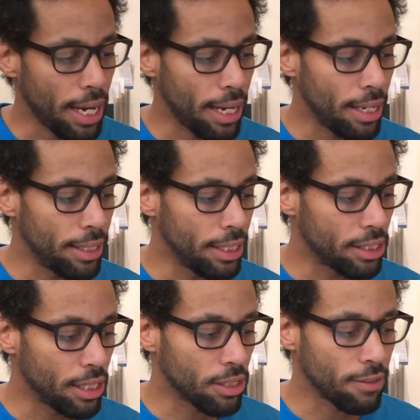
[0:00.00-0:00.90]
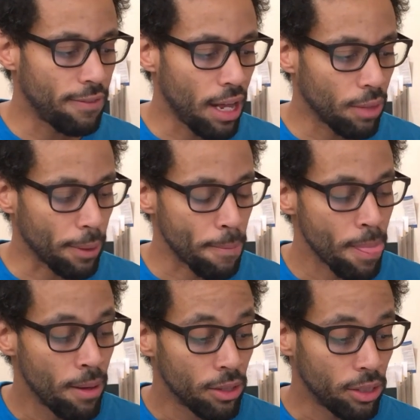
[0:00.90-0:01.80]
and he says the following.
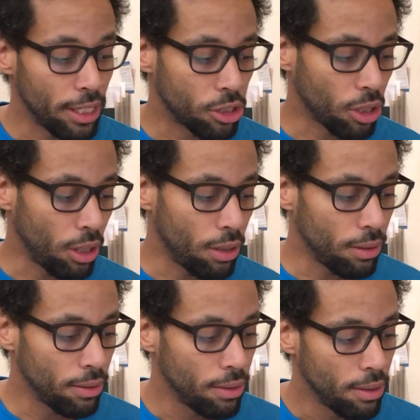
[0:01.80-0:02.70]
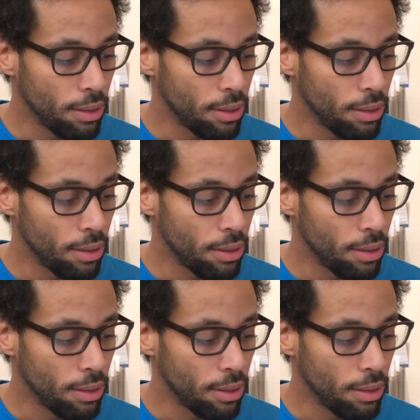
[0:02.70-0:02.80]
So he saw